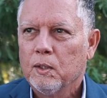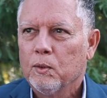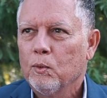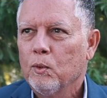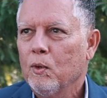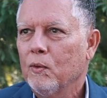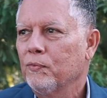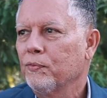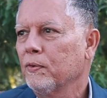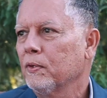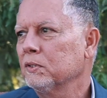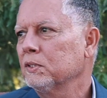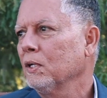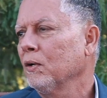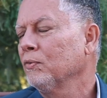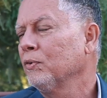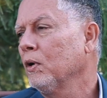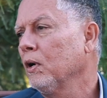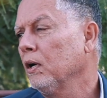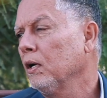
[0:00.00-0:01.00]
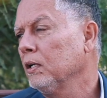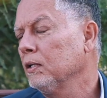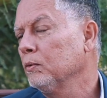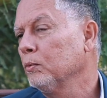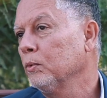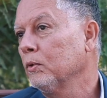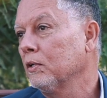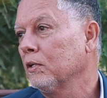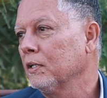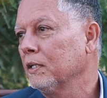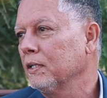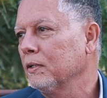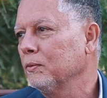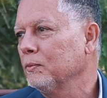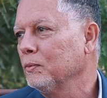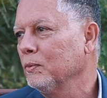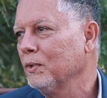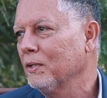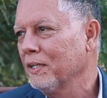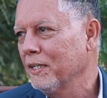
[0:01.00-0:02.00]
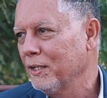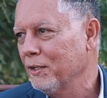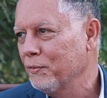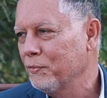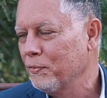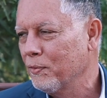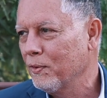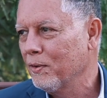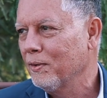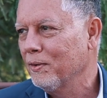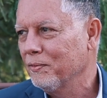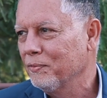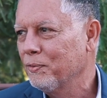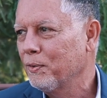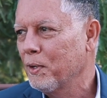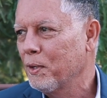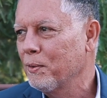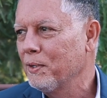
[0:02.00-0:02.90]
Well, first of all, we're here for a